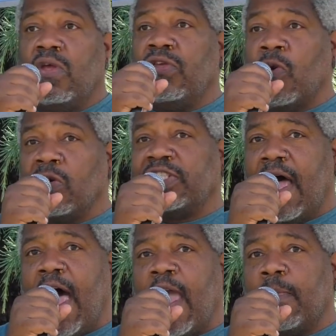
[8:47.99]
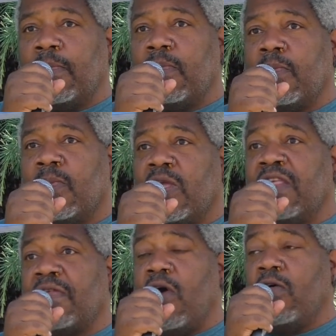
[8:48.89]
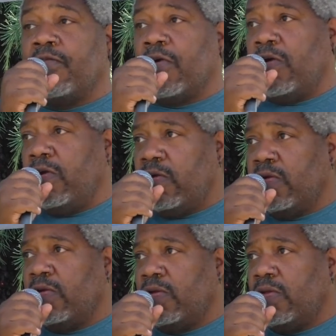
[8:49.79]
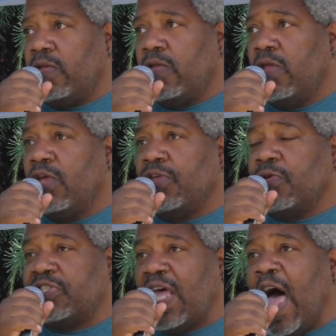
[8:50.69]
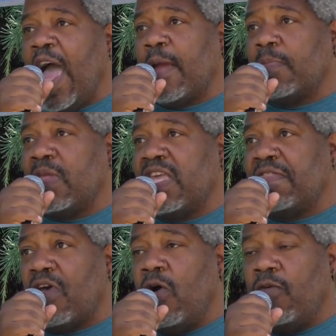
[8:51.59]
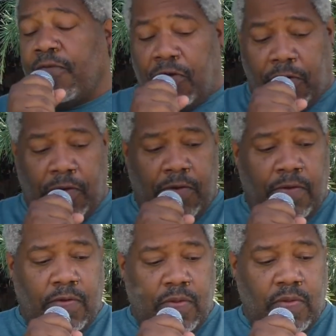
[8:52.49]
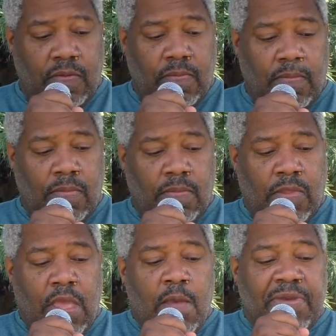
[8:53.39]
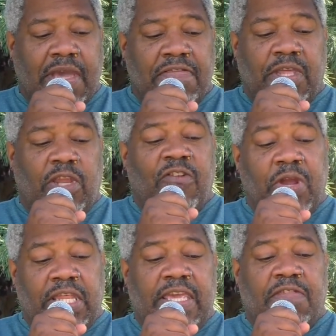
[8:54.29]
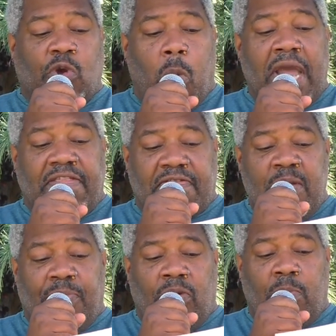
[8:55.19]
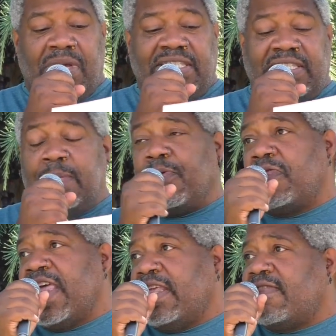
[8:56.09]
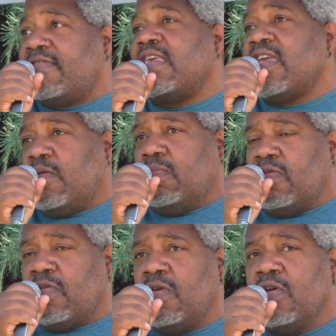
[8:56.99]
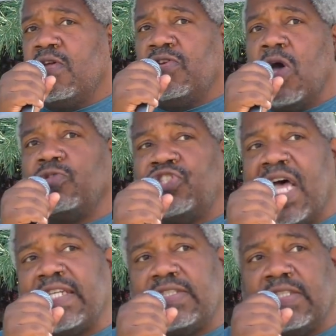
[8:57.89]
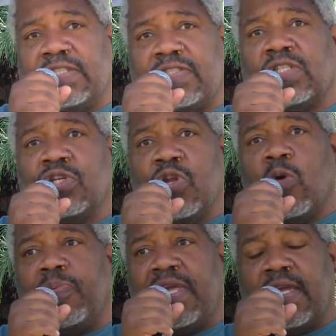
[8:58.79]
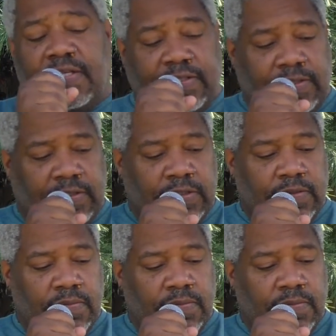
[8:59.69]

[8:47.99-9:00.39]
Your time is over. Your time is over. Because it, really is quite simple, but deeper than it seems. No justice, no peace.